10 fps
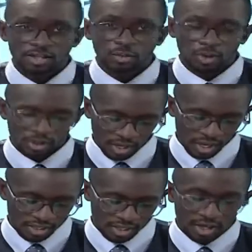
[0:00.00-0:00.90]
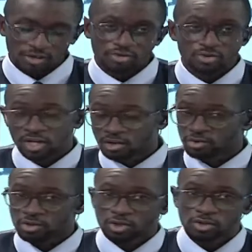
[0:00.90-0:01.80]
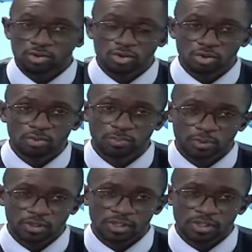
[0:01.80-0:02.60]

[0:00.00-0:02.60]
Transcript: the world and the country continue to put